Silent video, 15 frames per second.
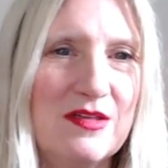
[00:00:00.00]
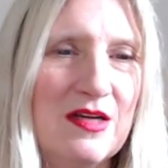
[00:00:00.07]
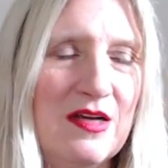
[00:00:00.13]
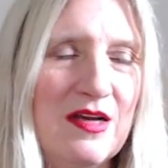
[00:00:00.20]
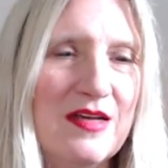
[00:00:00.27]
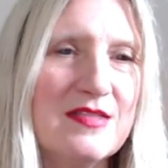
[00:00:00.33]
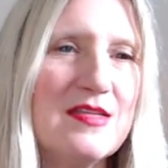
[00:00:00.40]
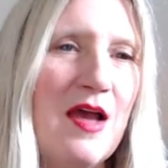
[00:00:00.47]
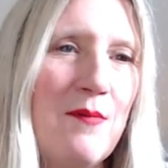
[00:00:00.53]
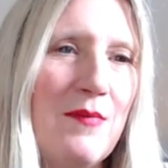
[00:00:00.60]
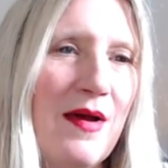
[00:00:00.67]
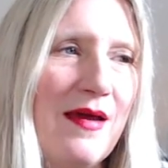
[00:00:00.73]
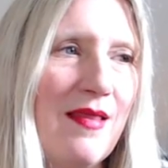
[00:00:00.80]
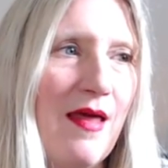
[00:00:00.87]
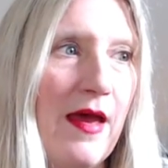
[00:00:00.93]
it's not
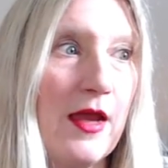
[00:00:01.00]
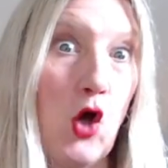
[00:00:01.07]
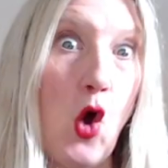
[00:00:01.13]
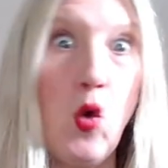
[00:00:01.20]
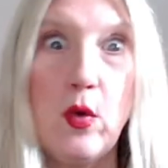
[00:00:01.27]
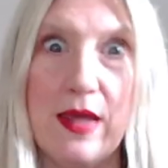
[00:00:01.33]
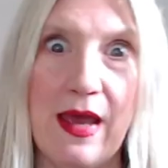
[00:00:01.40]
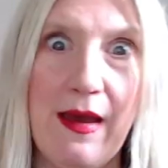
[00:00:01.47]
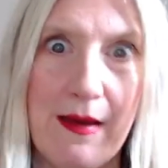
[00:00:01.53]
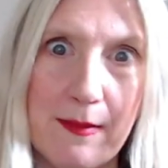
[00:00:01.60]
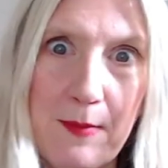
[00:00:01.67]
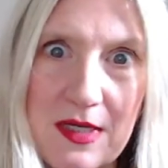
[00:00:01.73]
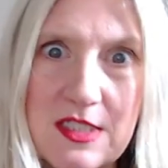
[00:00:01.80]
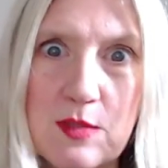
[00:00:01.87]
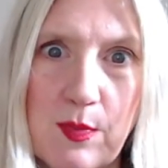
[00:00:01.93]
my like, oh yeah, I
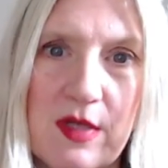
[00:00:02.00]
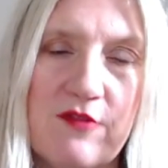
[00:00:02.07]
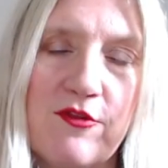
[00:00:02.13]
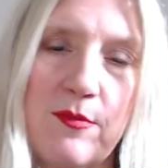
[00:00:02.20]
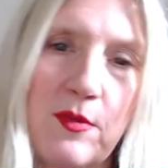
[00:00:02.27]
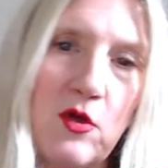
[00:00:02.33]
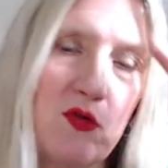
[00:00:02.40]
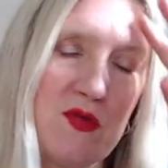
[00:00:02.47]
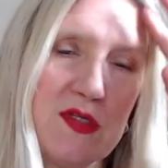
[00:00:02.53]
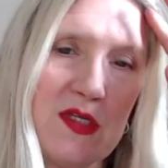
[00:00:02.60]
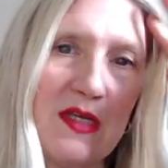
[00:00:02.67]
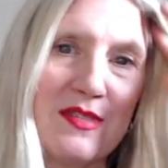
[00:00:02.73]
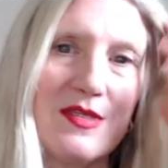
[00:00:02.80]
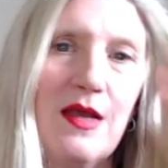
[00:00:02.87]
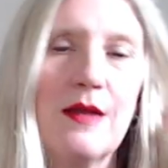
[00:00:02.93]
must spin from those.
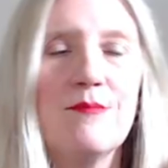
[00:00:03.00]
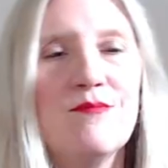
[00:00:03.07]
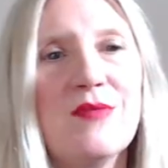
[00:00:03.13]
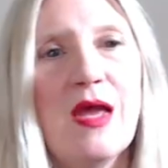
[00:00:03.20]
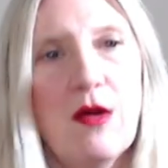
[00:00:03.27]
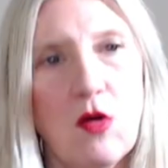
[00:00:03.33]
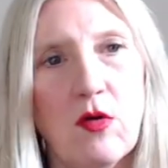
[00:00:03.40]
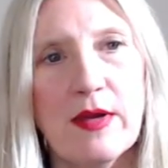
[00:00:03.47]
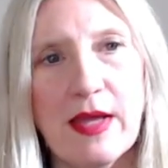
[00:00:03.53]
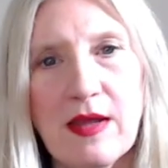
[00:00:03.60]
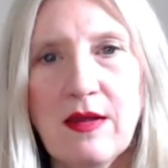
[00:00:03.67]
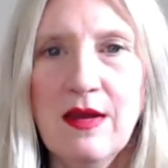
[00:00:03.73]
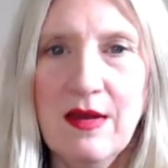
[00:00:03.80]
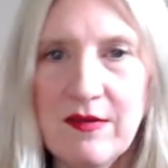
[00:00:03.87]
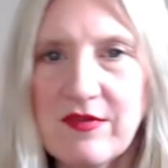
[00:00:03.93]
It's like, okay,
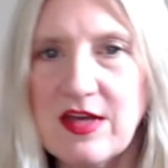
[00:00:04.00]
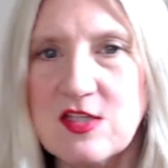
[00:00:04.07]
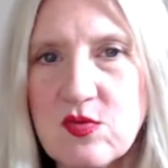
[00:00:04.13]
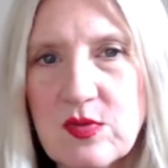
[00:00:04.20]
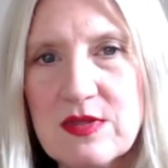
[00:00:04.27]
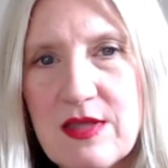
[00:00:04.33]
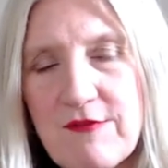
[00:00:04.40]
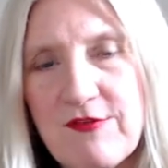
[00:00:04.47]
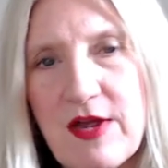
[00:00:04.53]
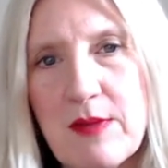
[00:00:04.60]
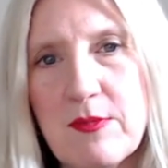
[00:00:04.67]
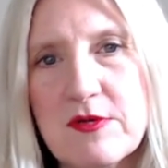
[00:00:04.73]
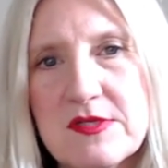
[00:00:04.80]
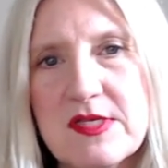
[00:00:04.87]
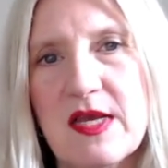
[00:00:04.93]
that's what that
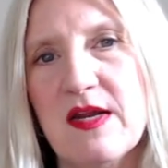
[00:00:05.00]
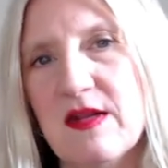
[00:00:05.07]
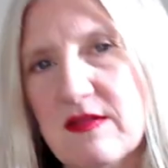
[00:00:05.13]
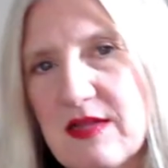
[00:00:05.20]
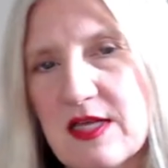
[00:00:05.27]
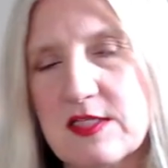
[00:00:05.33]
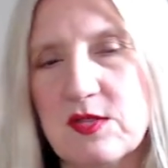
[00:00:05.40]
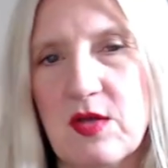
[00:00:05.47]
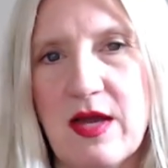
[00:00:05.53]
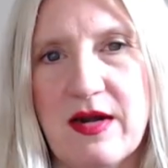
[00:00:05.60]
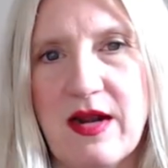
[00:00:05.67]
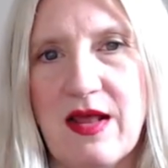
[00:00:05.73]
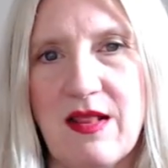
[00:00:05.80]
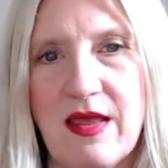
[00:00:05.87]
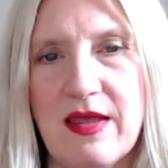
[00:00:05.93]
fiber is in, and that's, and
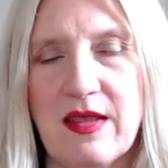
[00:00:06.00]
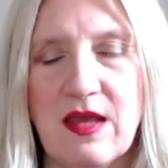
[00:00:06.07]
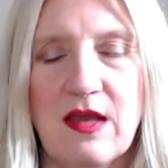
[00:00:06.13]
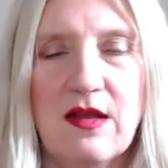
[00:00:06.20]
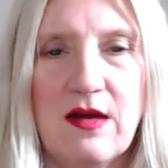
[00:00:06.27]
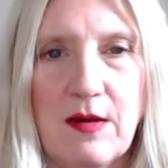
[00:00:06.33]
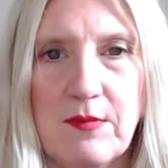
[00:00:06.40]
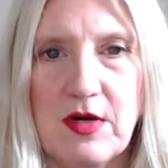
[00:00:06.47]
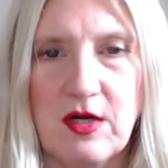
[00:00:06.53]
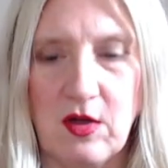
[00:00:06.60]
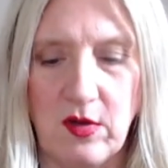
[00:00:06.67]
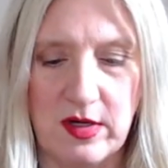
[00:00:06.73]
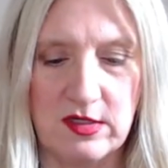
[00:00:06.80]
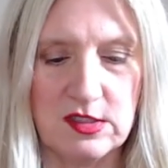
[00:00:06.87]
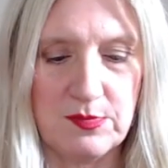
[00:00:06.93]
I like it. I'm going to go
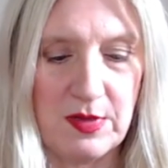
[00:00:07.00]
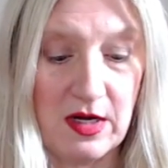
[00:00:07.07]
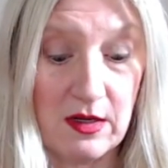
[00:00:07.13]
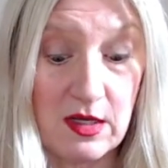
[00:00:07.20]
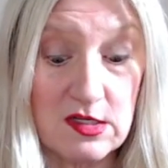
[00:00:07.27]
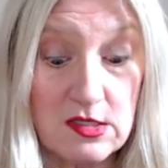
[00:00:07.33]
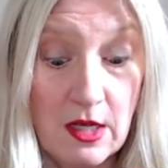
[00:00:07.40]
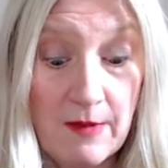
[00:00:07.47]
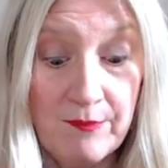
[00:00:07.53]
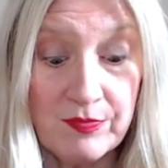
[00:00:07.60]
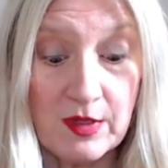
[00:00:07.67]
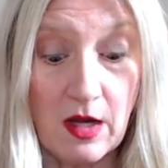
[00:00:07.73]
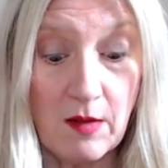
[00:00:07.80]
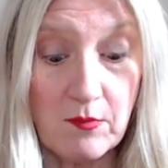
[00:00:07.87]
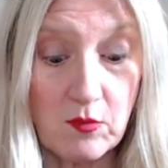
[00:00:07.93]
ahead and spin it. Because
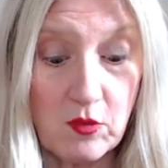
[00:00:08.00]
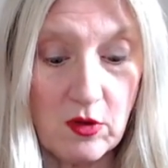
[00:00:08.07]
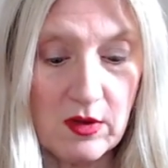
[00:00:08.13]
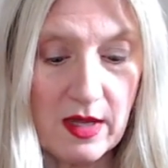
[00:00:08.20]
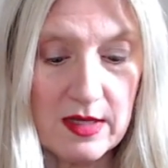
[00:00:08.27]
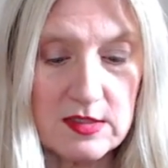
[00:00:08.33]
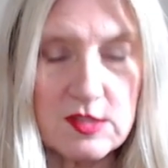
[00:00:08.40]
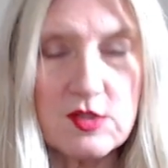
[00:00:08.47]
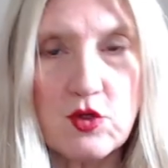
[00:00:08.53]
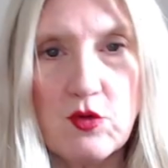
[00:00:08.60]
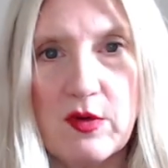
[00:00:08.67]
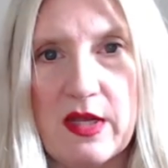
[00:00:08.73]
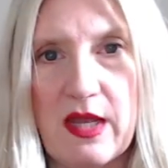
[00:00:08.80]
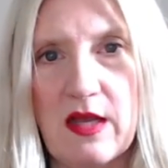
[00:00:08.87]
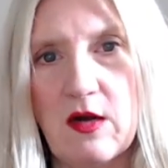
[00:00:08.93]
um, Rollags
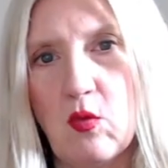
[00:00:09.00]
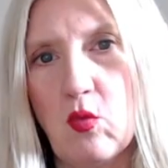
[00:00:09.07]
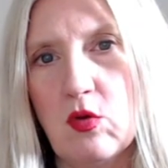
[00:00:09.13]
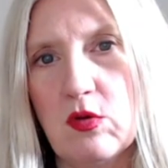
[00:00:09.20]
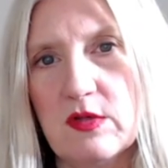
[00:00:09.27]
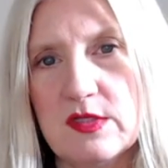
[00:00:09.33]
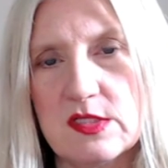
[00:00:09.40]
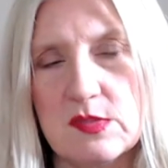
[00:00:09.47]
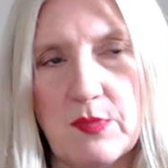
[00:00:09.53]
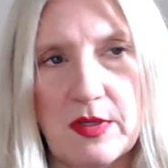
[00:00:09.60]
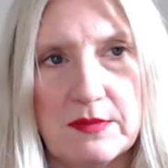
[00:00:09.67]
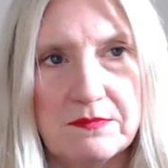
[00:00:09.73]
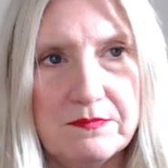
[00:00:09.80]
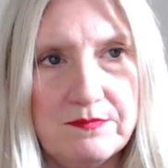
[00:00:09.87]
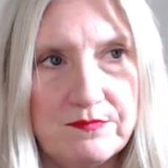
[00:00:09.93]
create a woolen
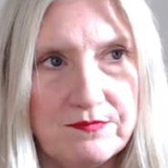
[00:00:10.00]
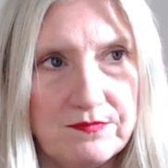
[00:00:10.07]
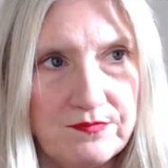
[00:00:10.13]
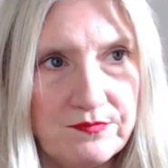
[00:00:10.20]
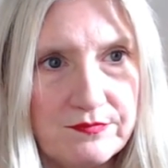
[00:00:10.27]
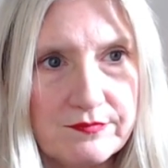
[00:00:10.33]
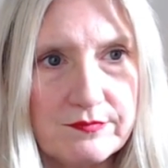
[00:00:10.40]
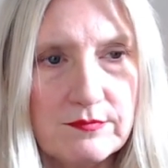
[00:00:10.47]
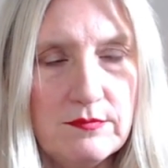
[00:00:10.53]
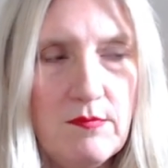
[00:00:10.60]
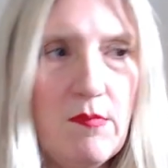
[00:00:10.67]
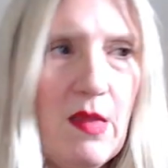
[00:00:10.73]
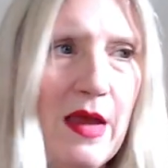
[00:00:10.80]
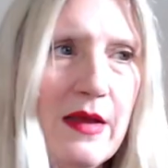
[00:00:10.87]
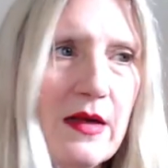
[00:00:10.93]
spun.
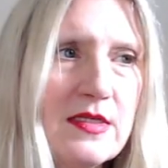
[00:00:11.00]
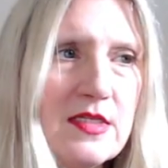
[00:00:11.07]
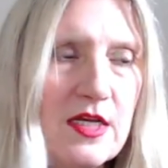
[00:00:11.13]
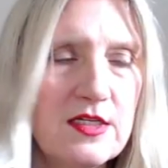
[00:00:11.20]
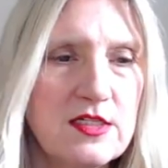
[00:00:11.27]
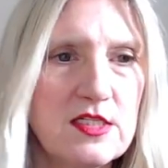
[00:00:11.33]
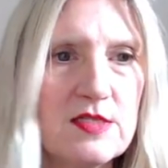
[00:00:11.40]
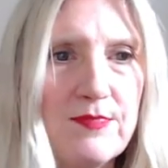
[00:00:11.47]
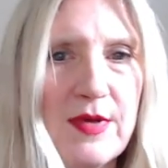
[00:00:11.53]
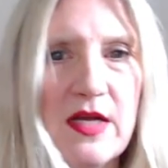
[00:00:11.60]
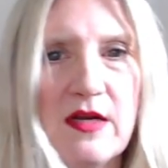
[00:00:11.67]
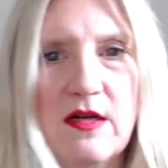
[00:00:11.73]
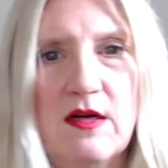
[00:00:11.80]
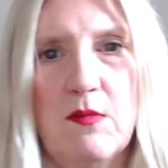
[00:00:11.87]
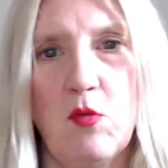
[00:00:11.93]
And I tend to spin
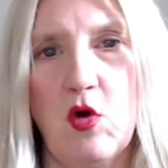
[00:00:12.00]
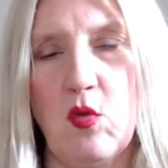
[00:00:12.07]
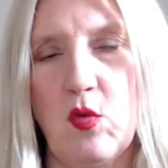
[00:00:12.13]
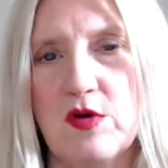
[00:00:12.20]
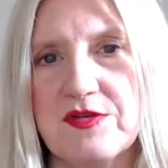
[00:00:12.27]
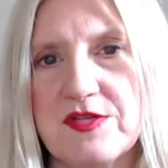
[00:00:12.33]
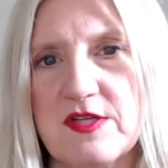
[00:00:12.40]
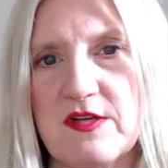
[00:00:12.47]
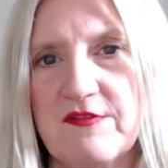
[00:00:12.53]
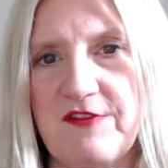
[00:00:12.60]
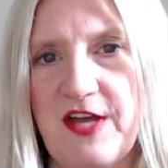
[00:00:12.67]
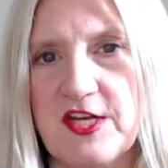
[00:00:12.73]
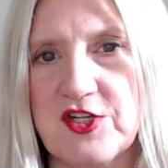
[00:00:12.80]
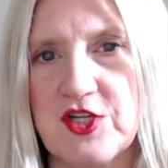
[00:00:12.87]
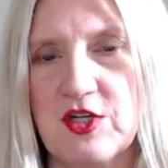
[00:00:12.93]
in a more worsted
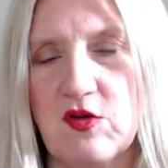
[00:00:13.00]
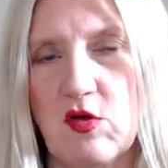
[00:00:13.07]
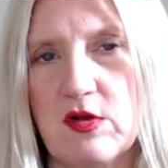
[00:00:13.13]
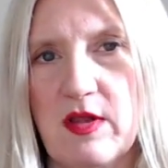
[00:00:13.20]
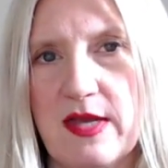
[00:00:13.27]
fashion or like